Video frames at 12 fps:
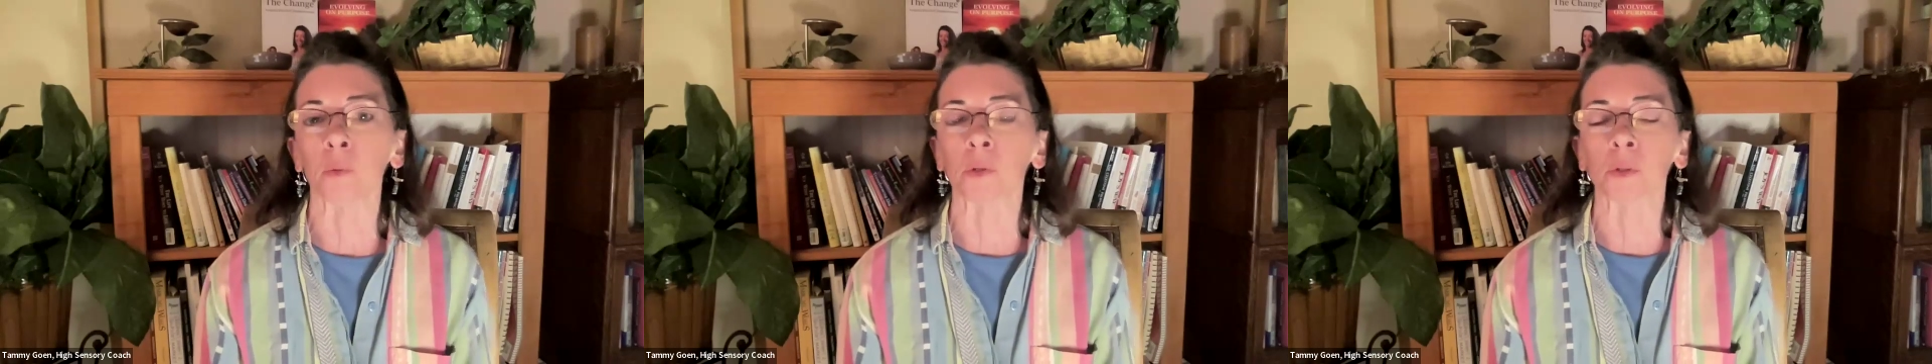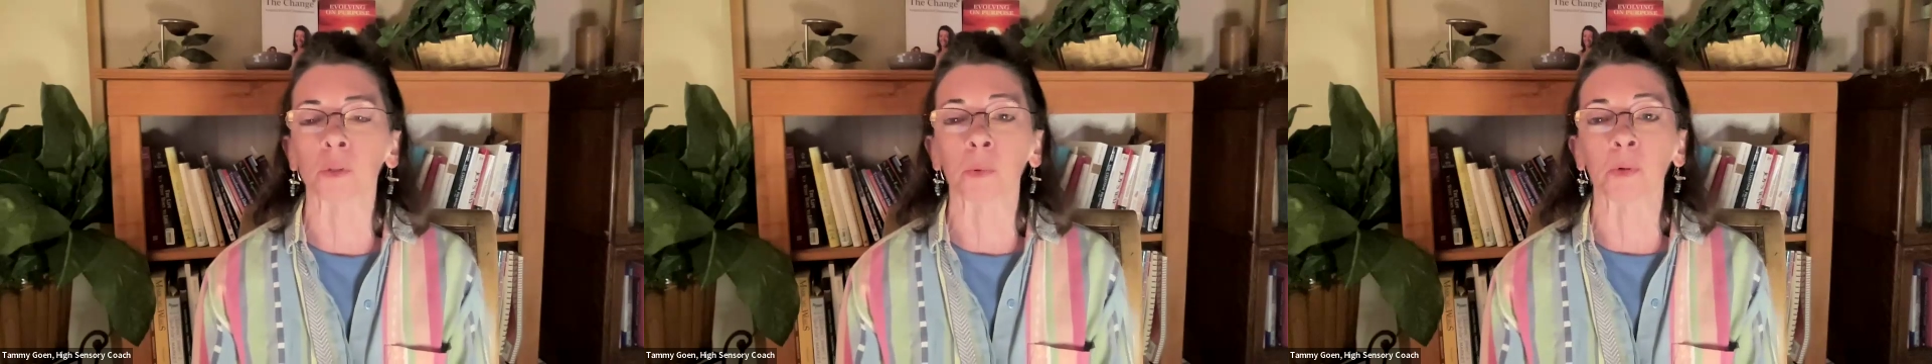
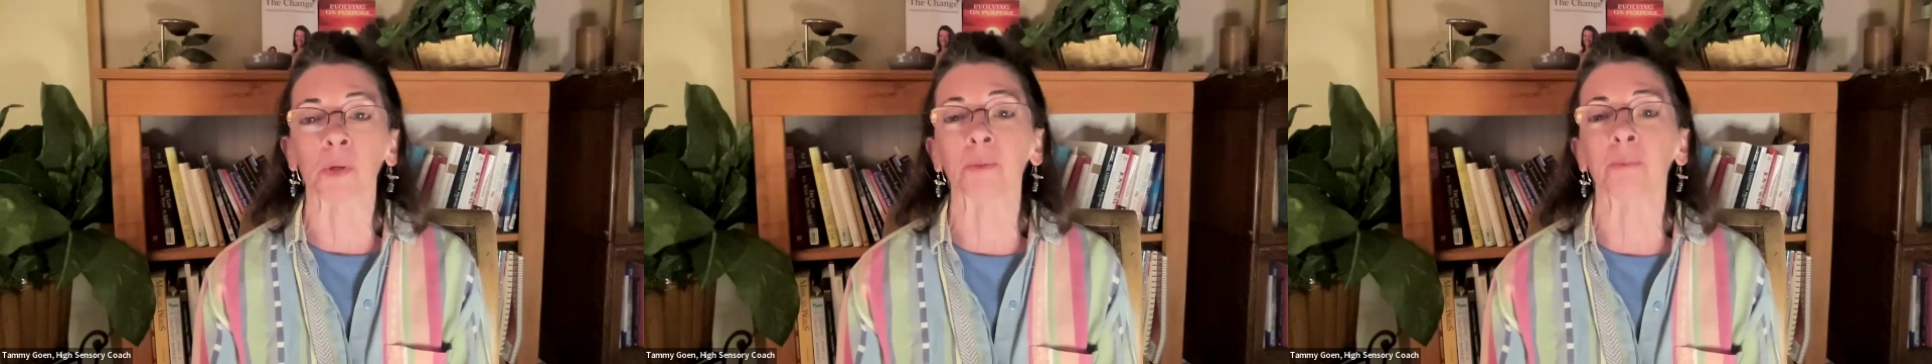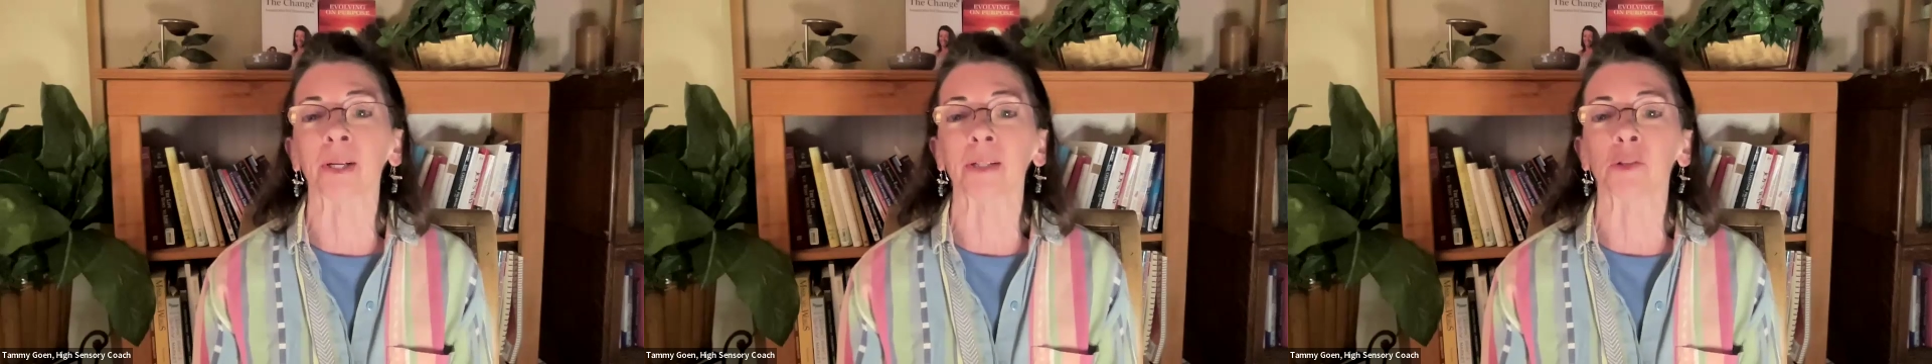or
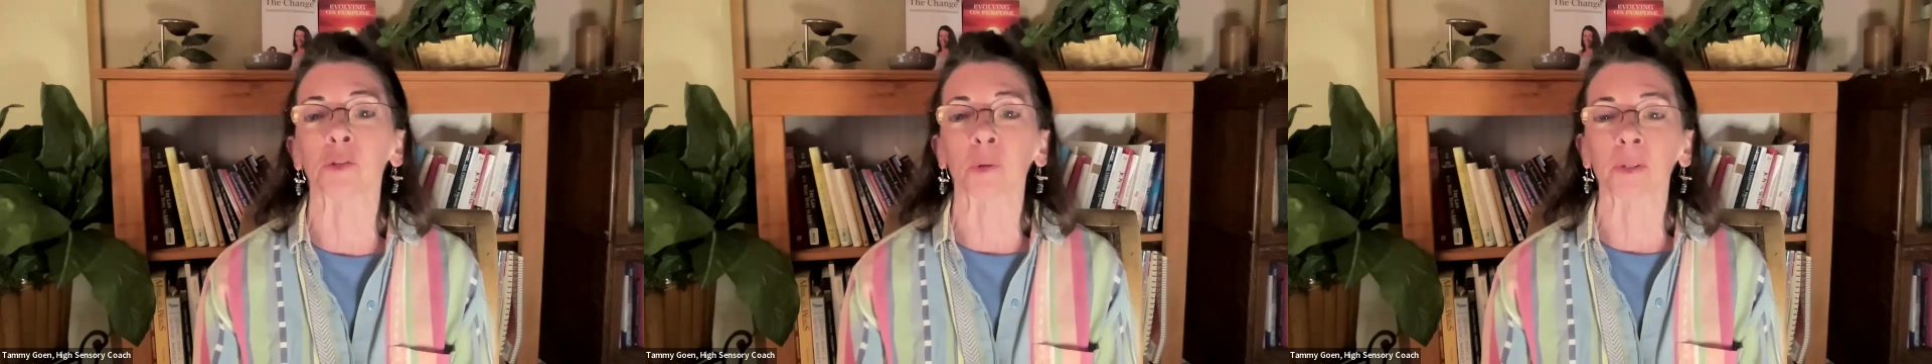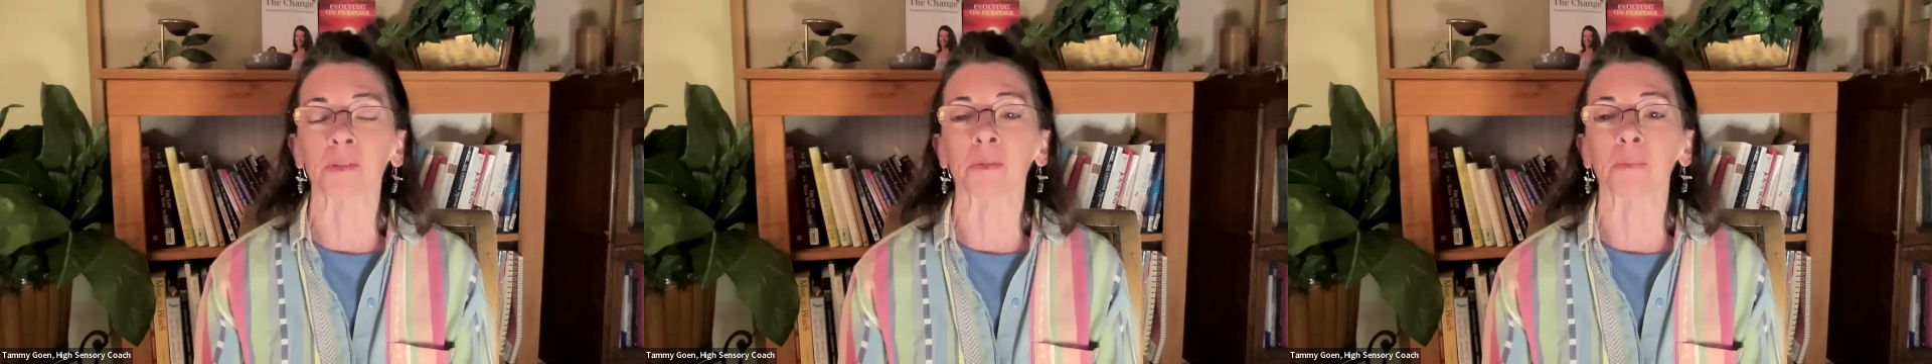spoken by
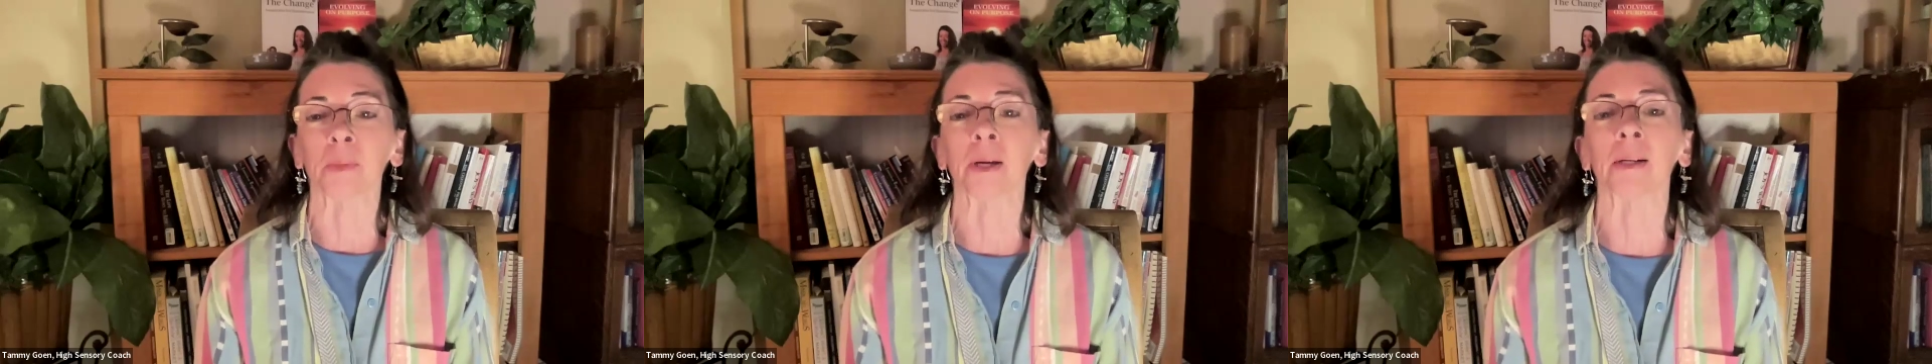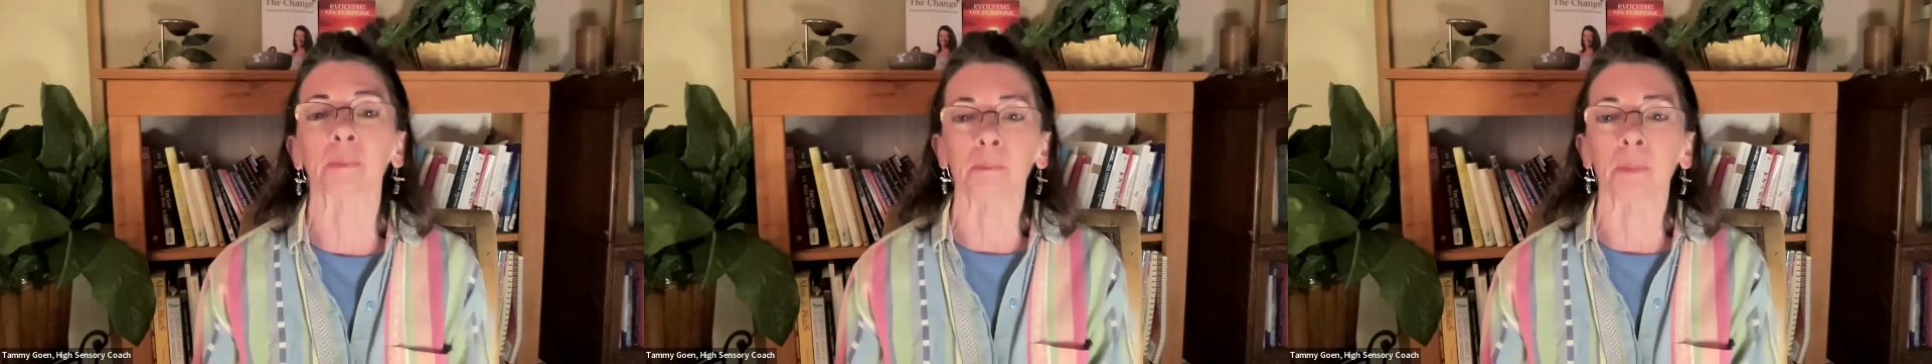Joyce
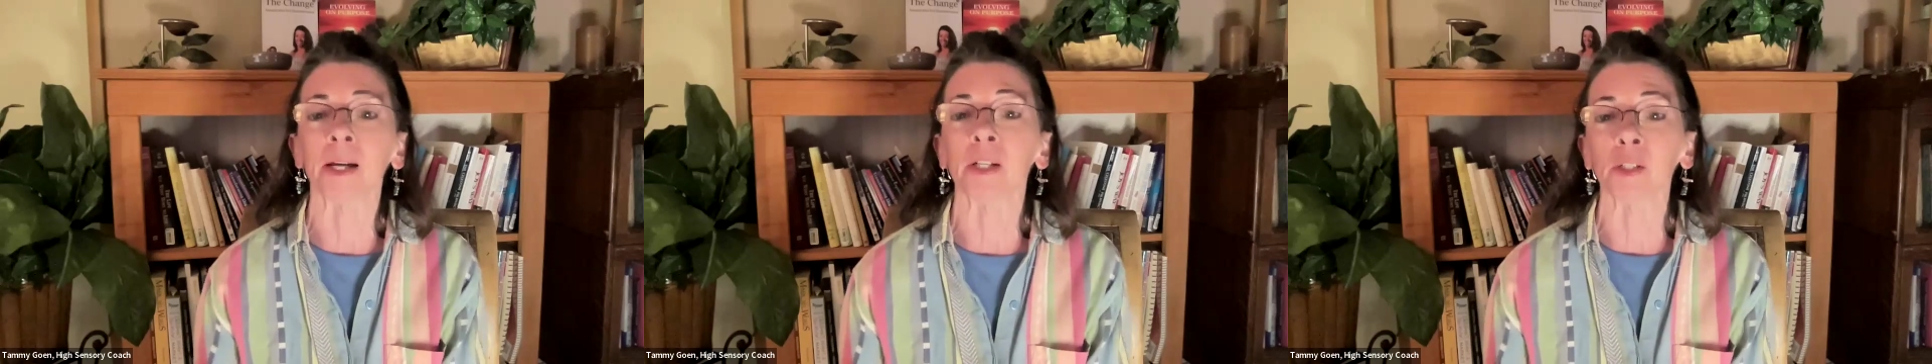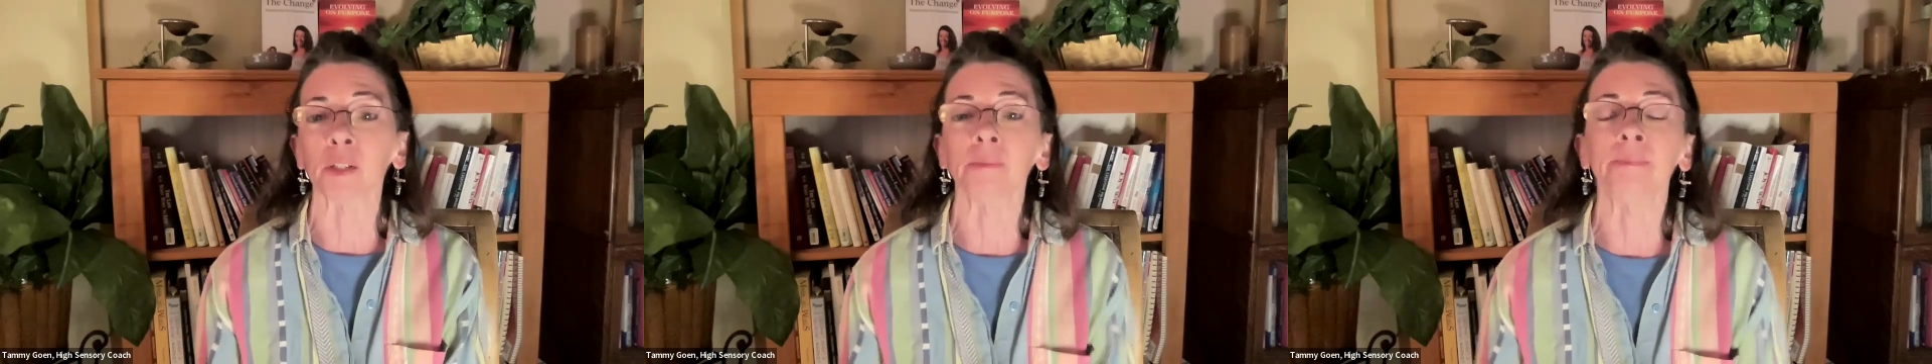
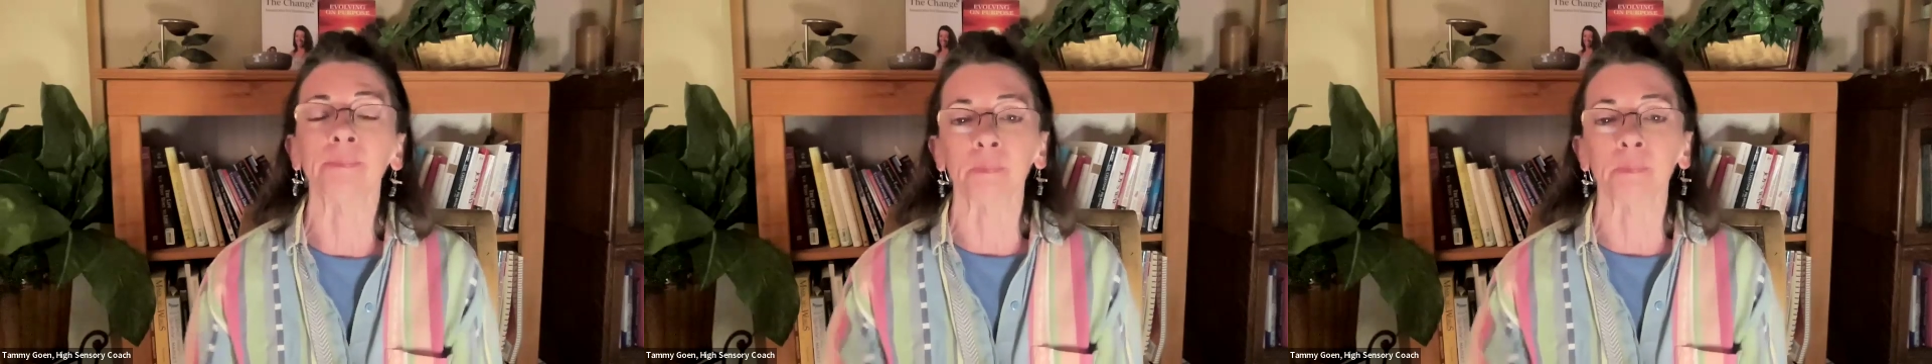Meyer.